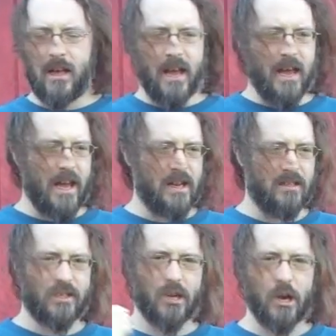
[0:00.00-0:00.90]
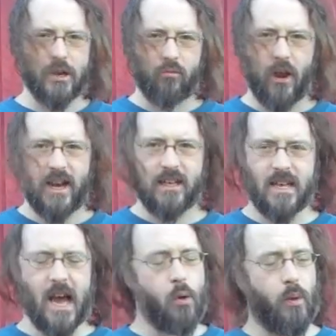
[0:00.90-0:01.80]
and started writing
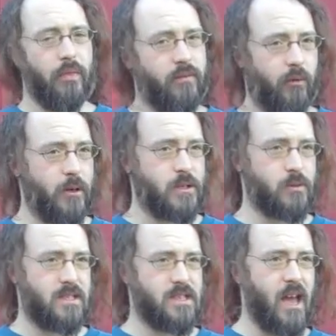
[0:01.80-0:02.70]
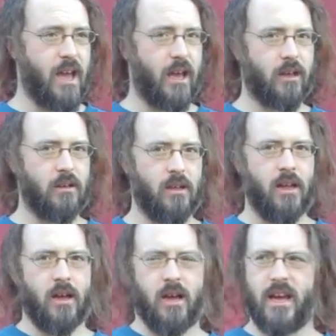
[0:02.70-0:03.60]
down what the voice was saying.
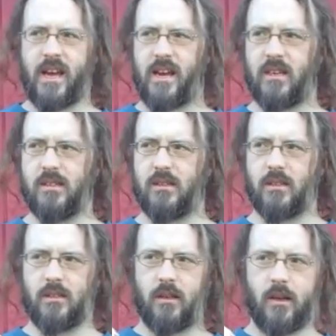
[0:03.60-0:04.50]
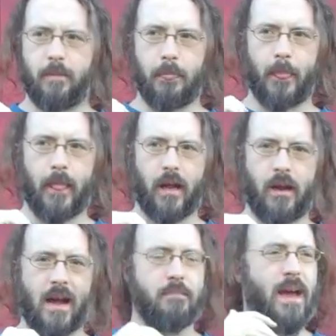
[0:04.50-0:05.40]
And
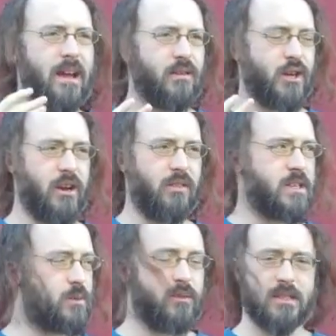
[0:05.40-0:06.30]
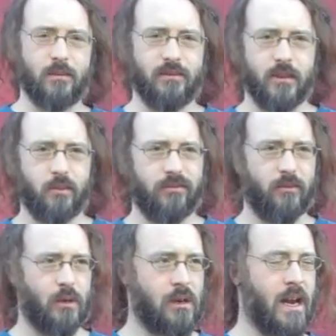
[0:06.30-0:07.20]
I may have shared this with some of you
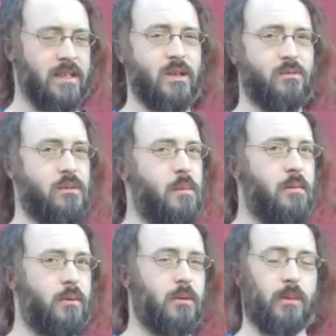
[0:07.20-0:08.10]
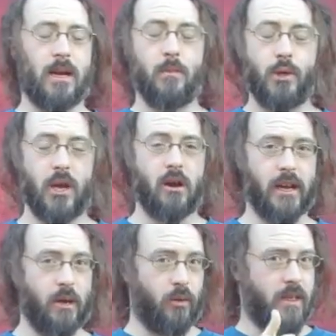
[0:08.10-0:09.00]
before, I don't remember, but I'm
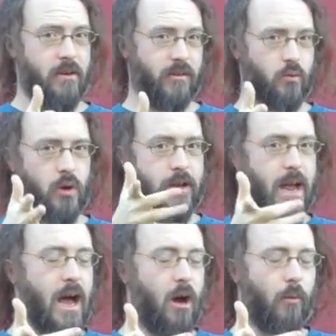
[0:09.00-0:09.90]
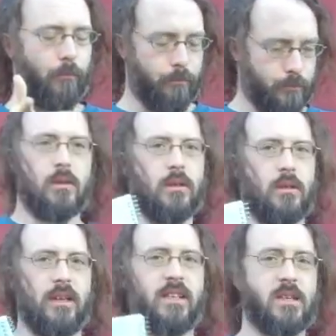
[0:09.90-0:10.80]
sharing it with everyone now.
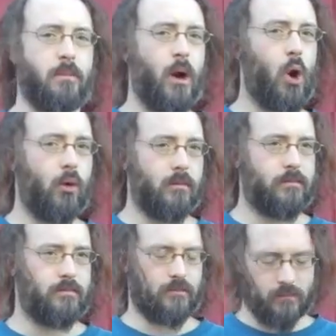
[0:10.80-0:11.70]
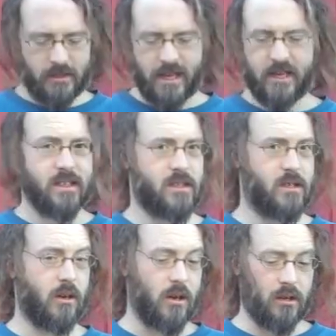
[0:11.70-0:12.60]
It's a poem, and it's
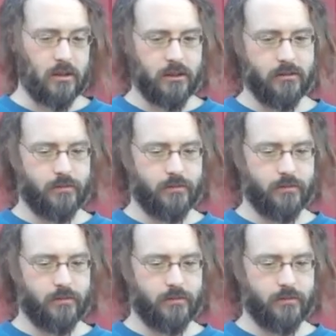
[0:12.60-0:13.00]
called